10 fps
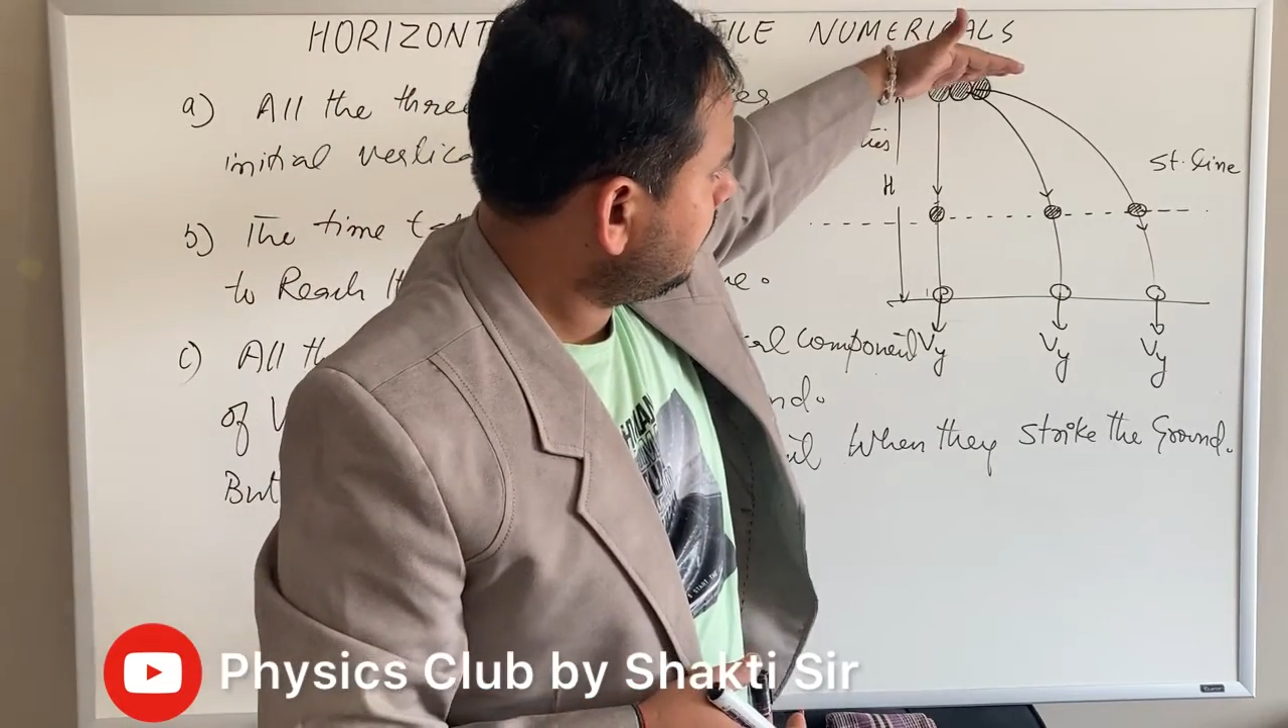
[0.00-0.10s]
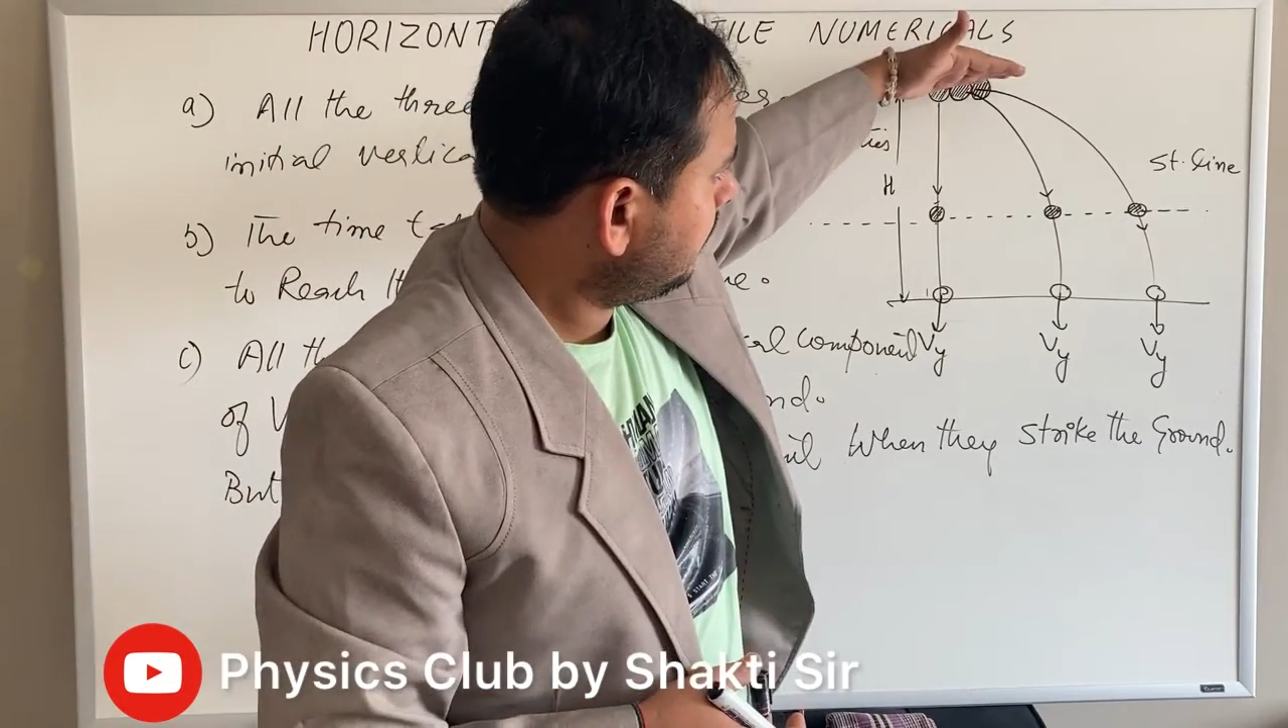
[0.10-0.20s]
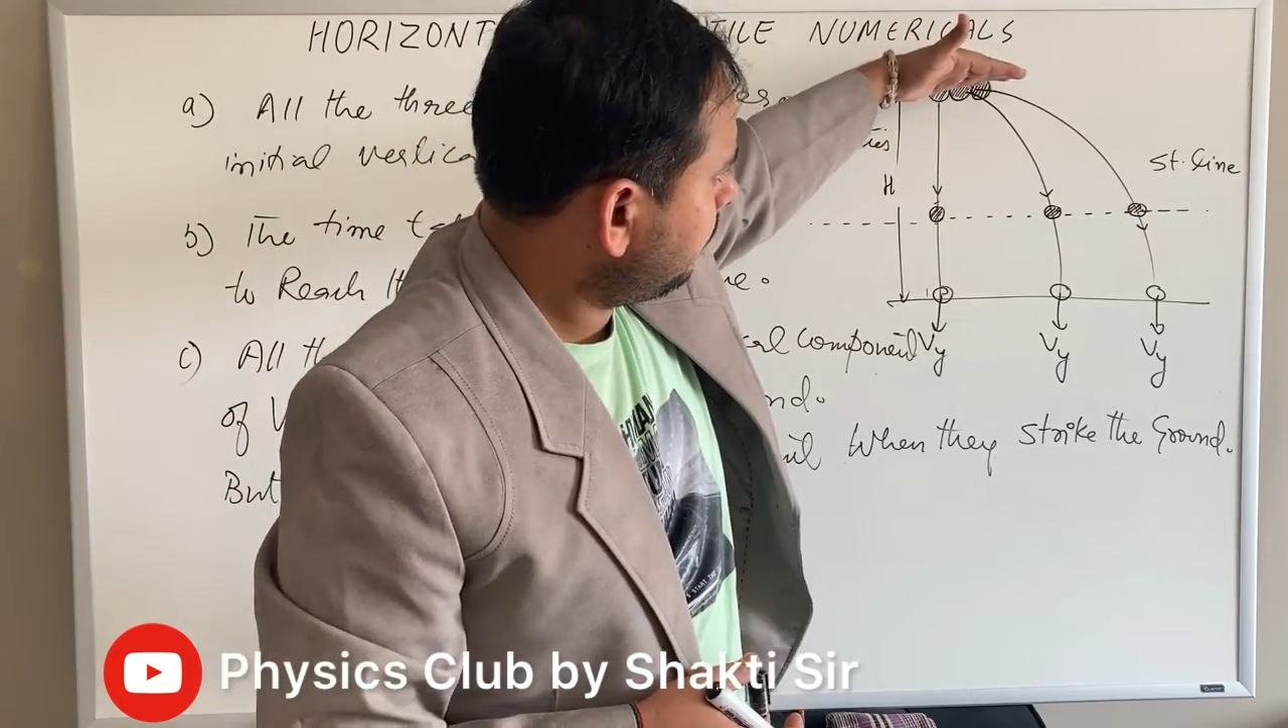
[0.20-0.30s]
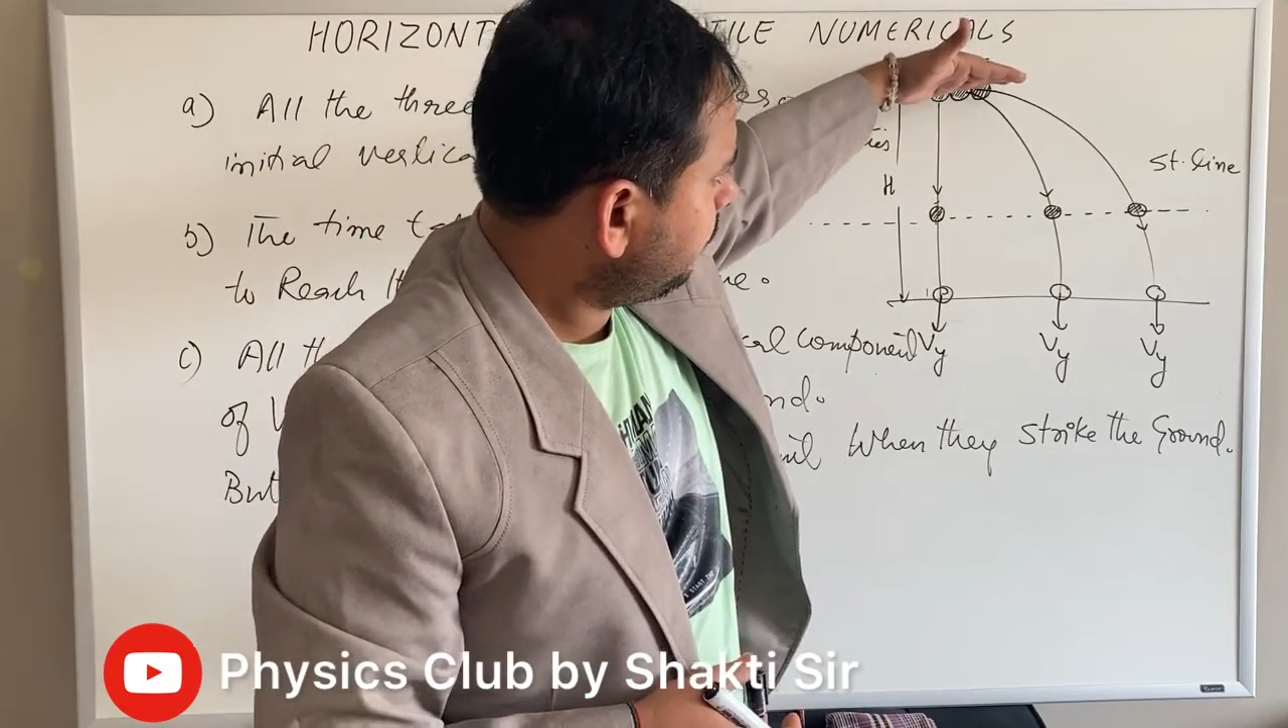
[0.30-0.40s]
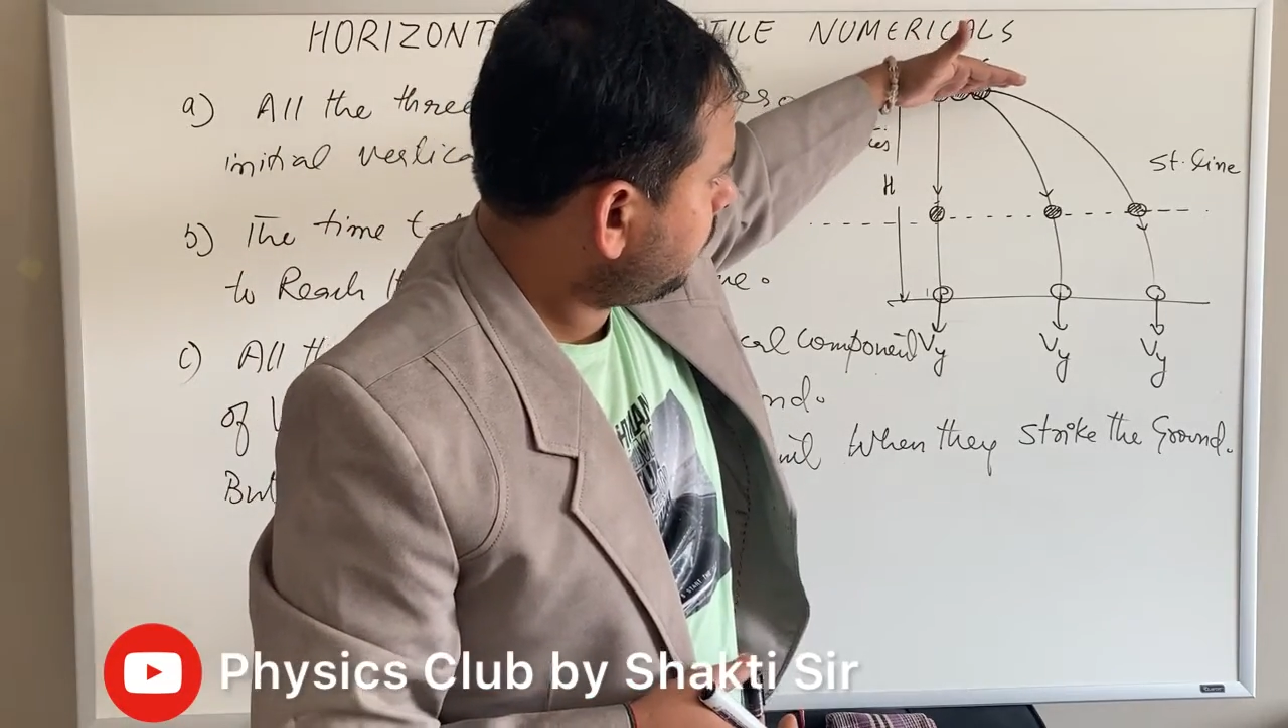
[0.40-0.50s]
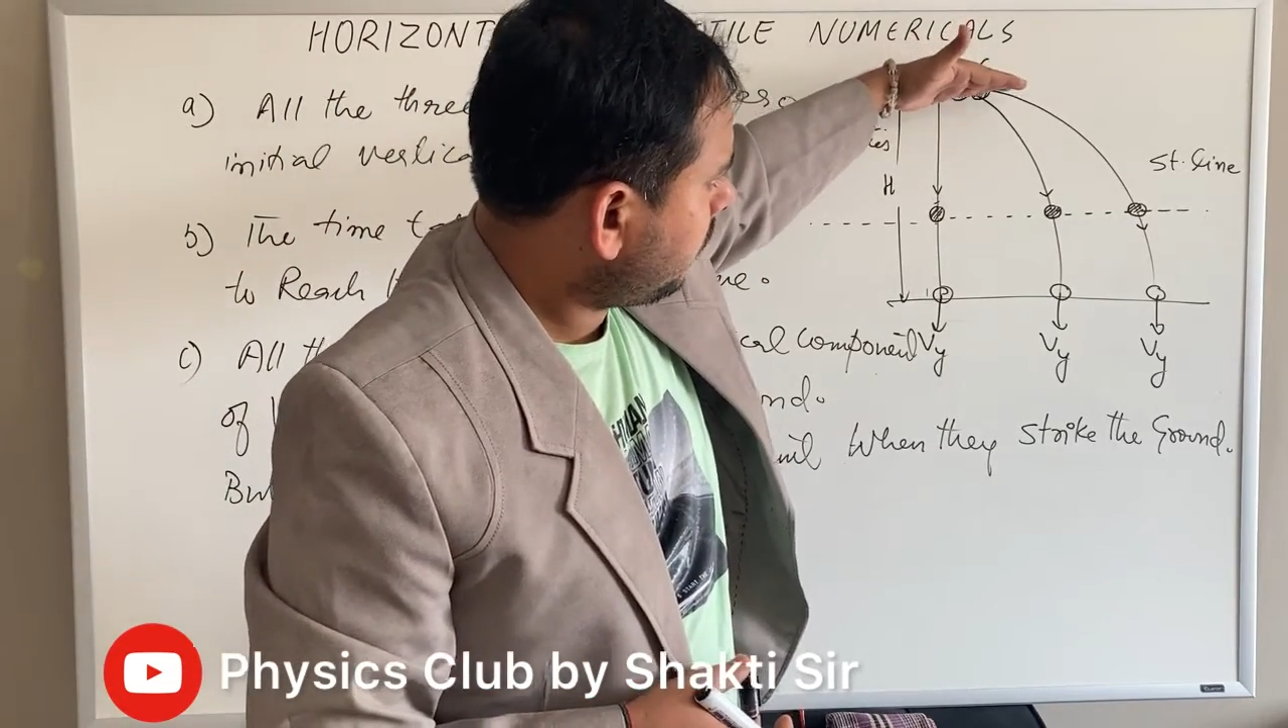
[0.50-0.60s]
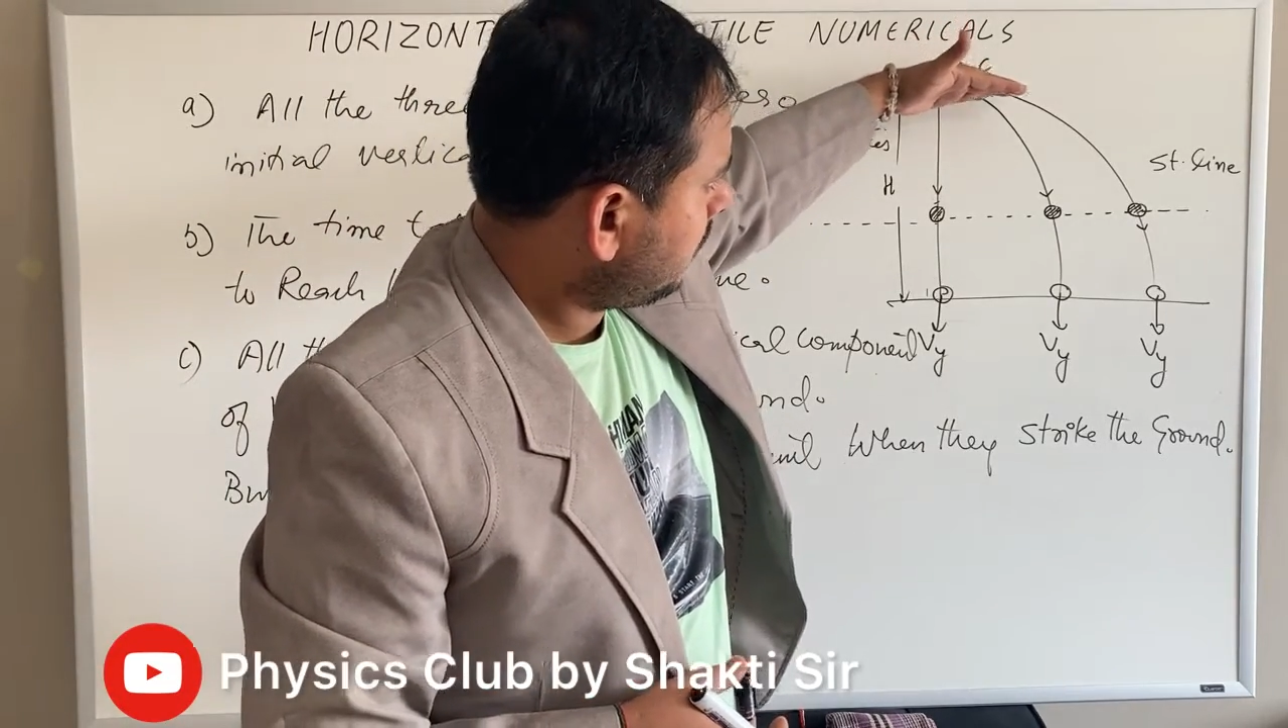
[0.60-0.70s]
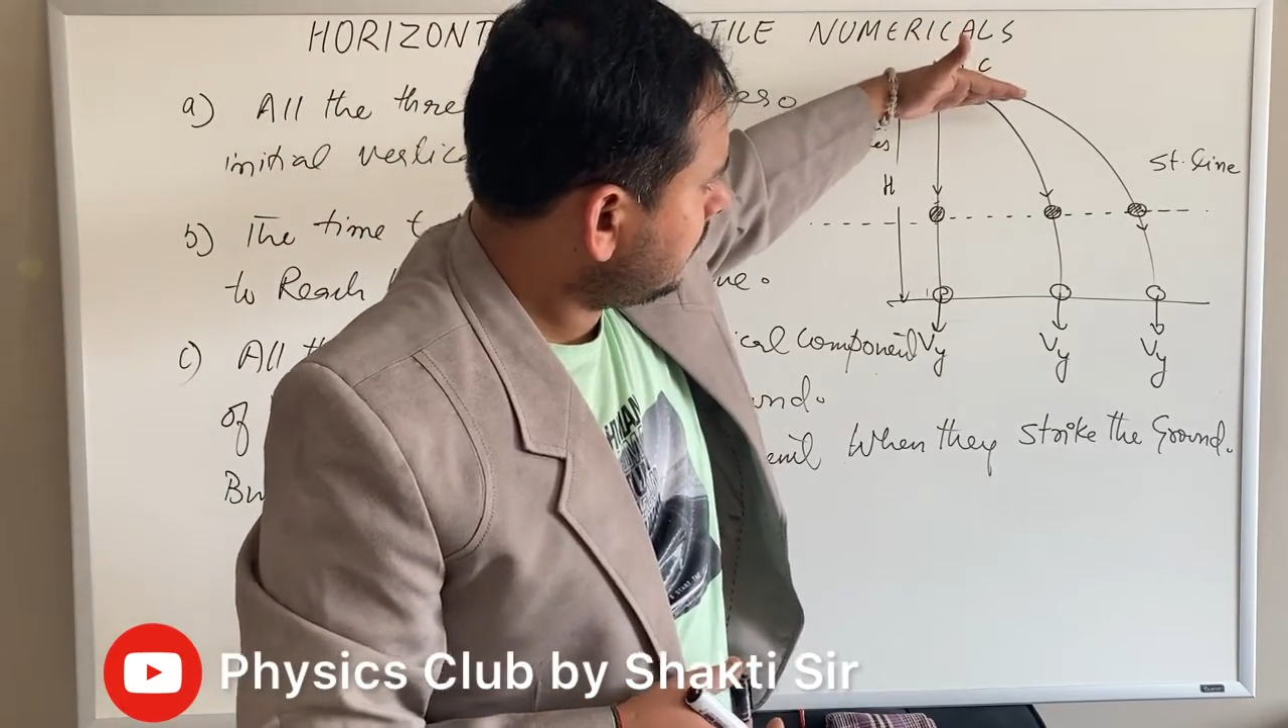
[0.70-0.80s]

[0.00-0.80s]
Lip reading: fall